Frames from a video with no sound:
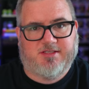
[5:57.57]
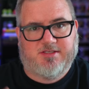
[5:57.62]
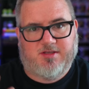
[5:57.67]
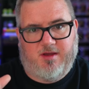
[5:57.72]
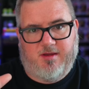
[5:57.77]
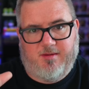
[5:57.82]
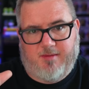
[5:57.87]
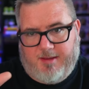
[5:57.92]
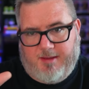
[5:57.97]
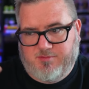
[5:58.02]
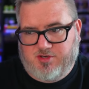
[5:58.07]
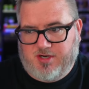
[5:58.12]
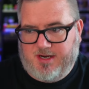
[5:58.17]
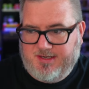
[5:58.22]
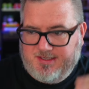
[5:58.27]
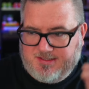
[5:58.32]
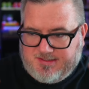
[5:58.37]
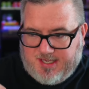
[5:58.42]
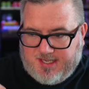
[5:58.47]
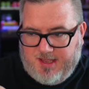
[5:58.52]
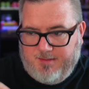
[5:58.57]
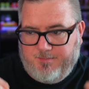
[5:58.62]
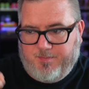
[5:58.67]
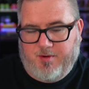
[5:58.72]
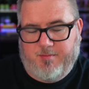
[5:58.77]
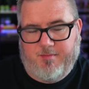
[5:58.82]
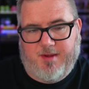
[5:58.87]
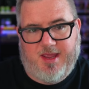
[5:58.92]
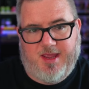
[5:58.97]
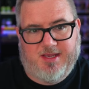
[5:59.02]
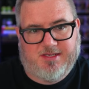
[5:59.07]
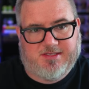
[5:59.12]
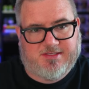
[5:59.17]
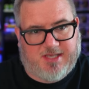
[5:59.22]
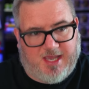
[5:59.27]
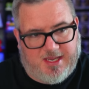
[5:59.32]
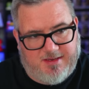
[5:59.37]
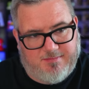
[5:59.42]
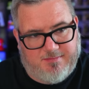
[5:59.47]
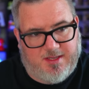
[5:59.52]
So I'm trying to temper my
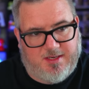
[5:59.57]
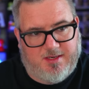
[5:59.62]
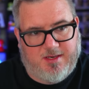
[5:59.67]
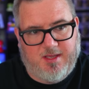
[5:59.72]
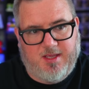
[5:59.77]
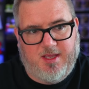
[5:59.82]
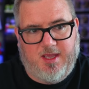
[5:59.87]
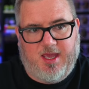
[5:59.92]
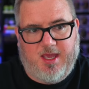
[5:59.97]
excitement.